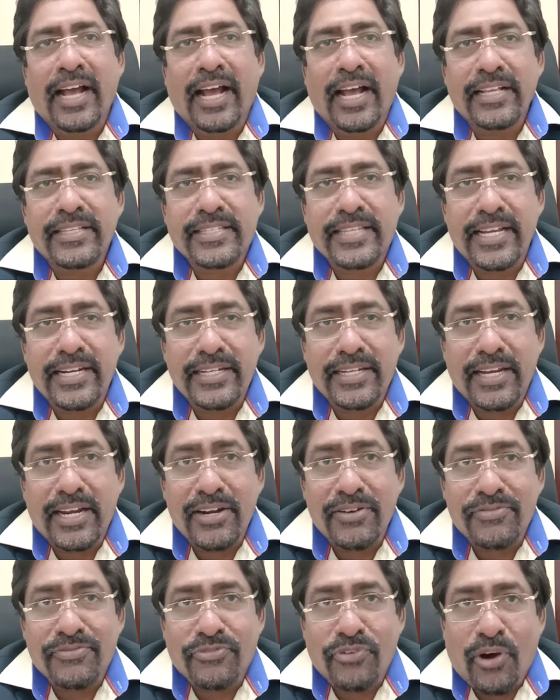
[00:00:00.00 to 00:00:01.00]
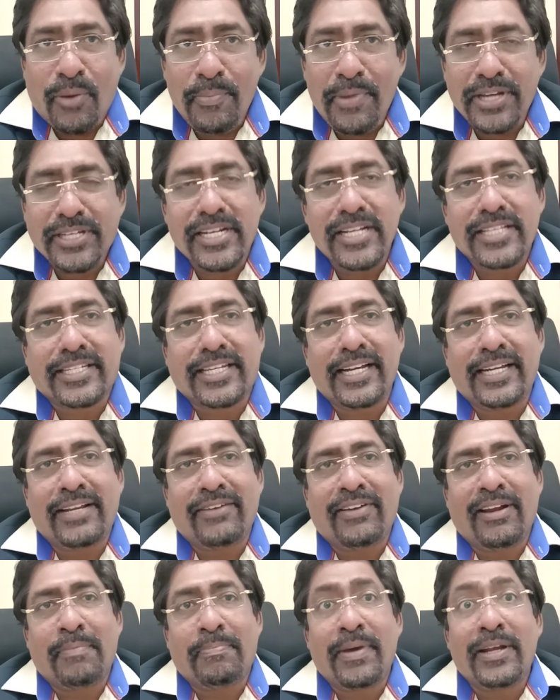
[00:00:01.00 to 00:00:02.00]
sentence formation skill
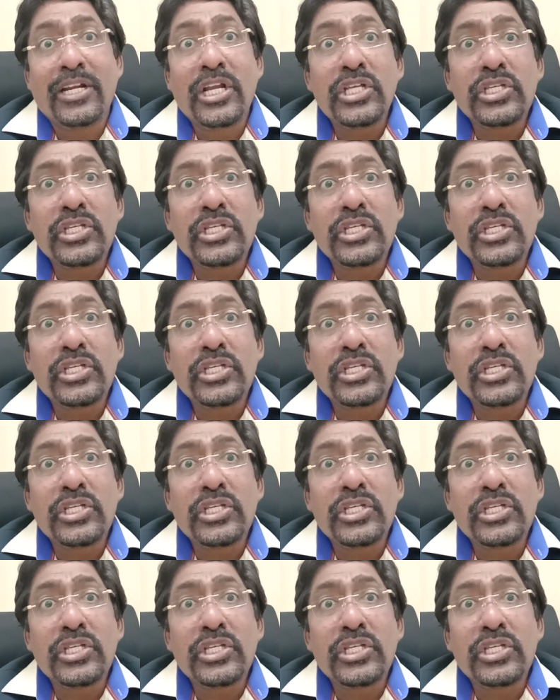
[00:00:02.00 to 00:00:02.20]
development,